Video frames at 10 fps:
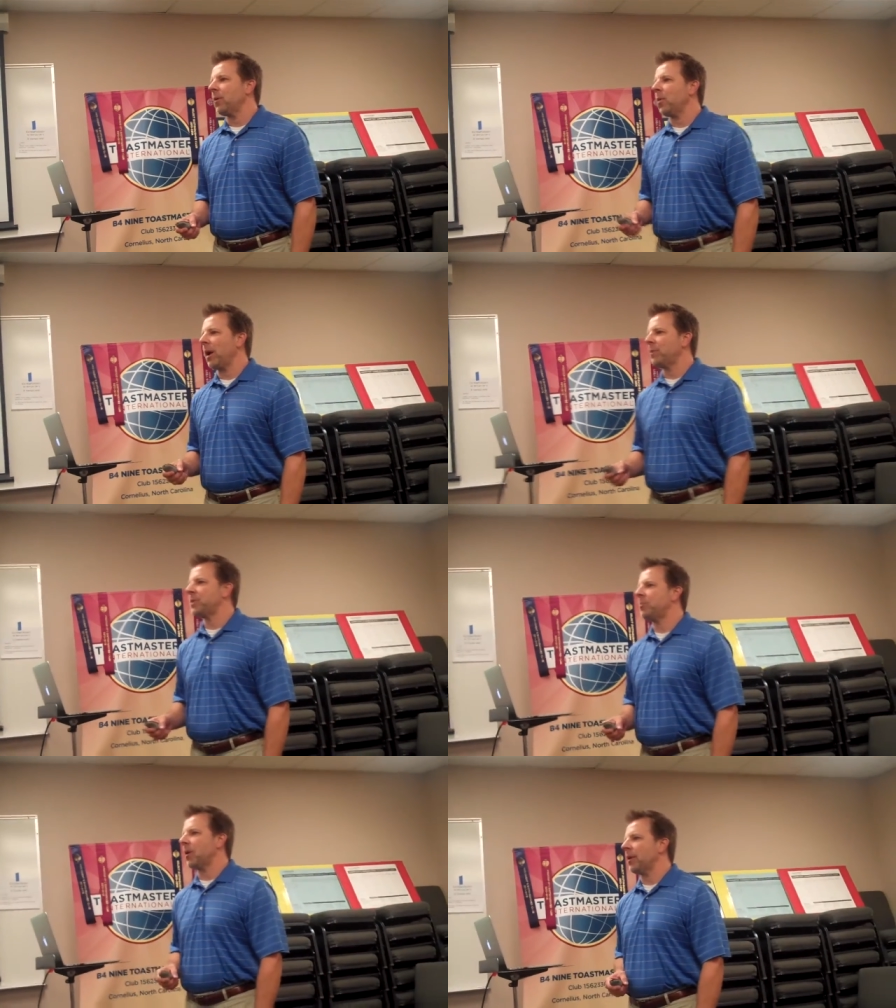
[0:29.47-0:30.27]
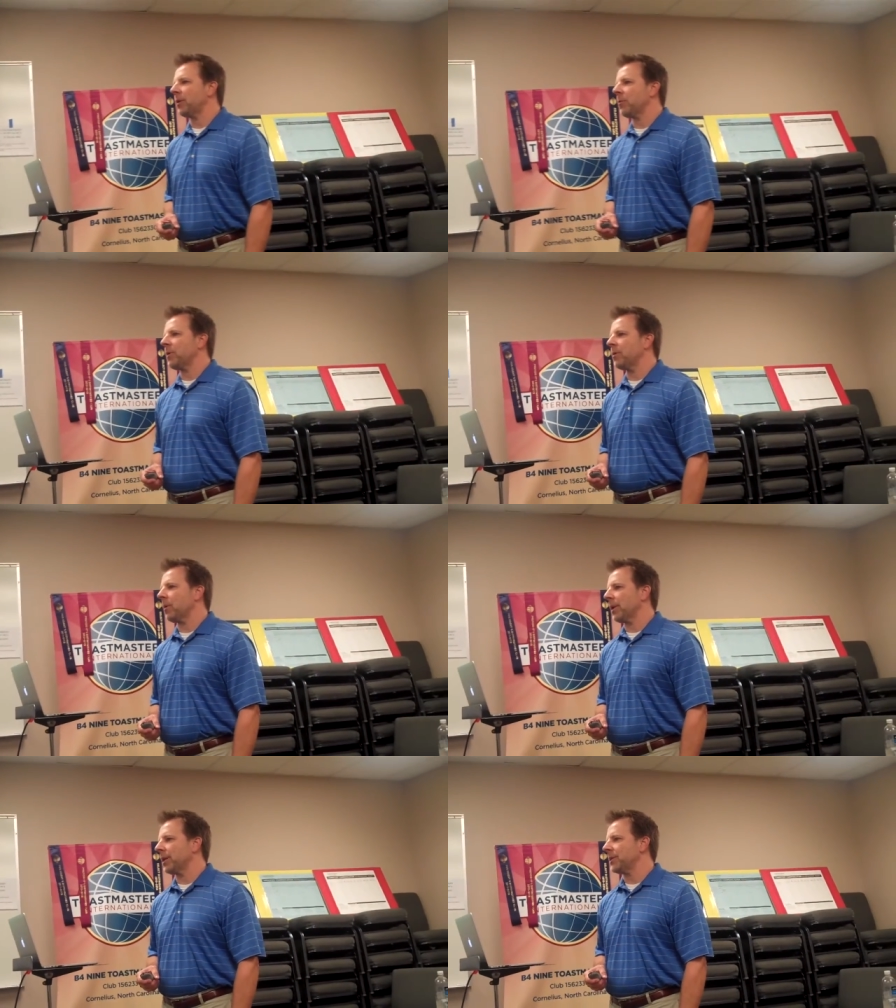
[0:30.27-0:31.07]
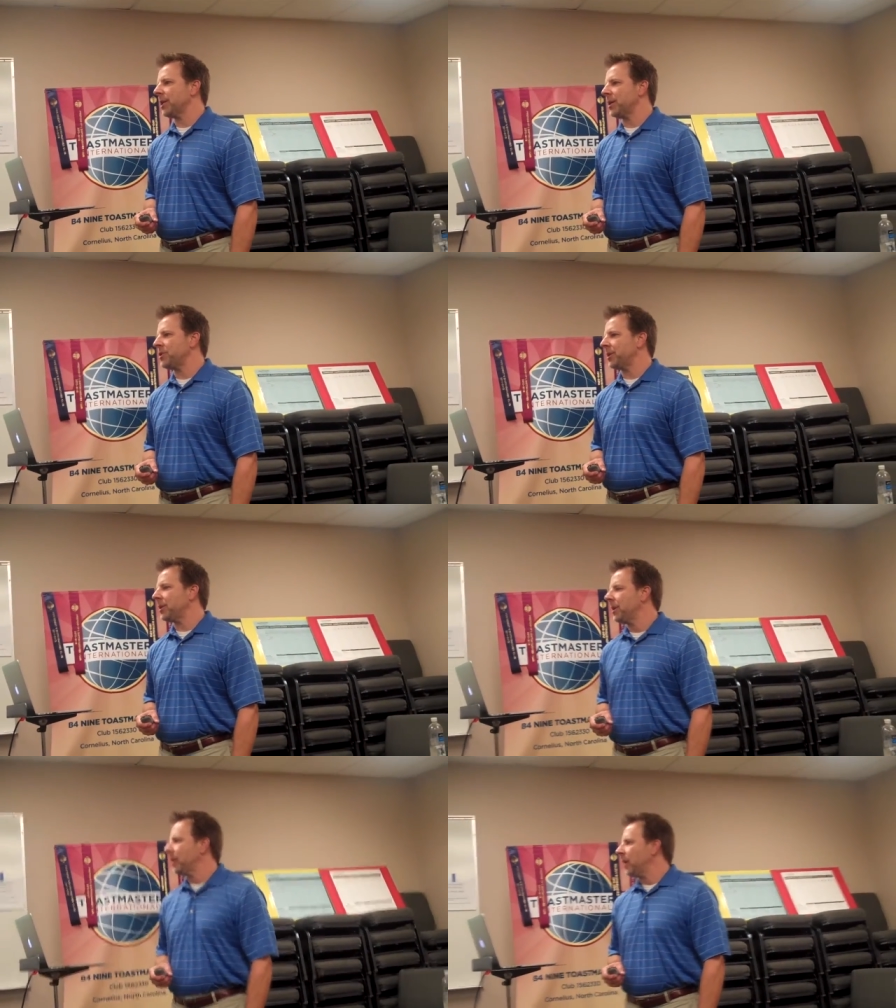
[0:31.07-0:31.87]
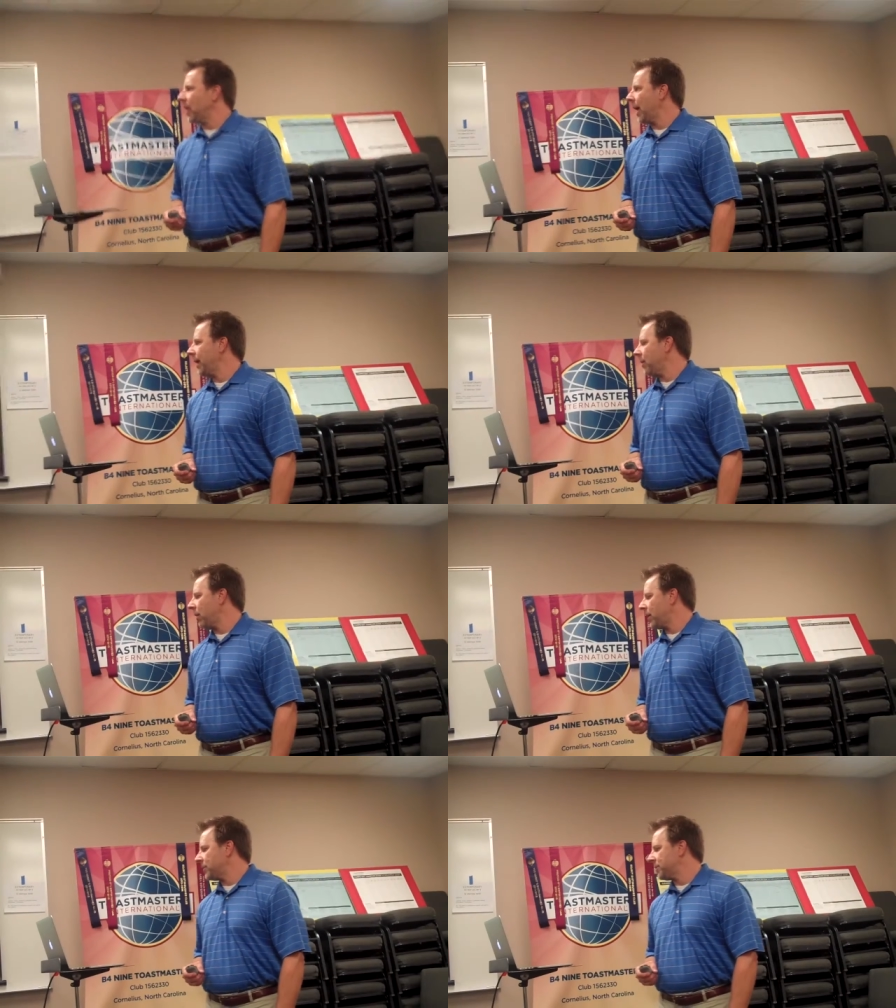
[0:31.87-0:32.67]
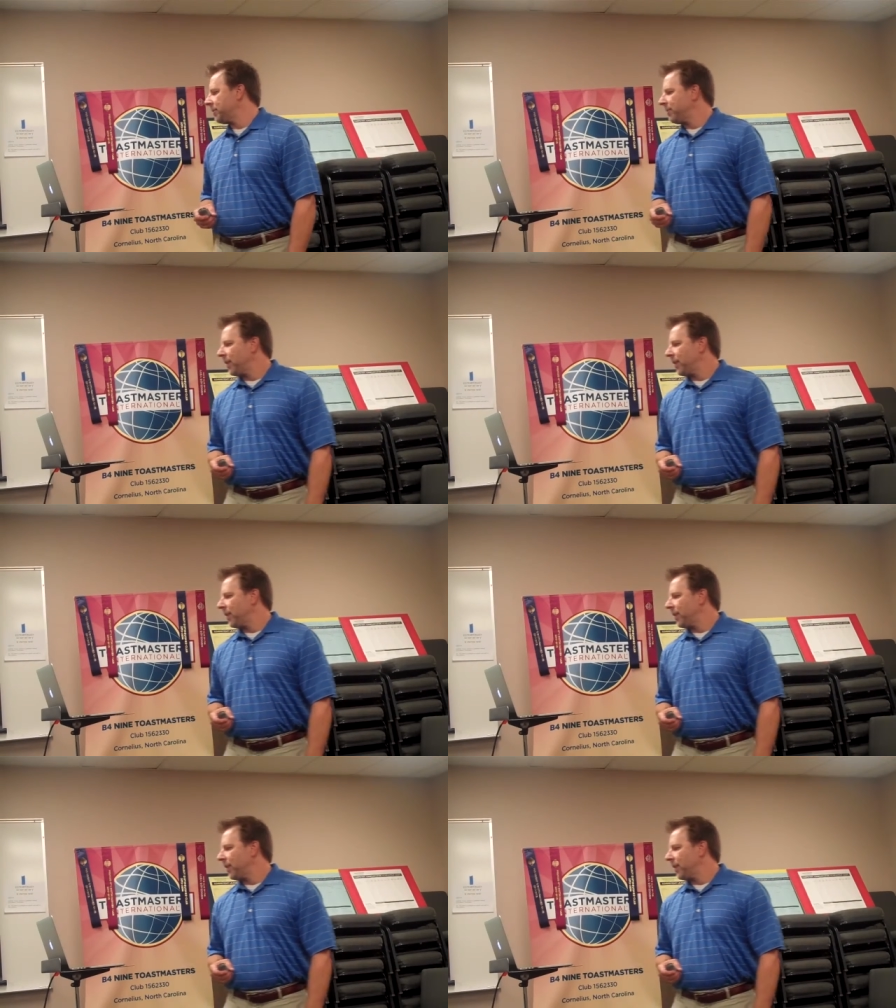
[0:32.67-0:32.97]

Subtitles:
Why would you partner with an organization like ours?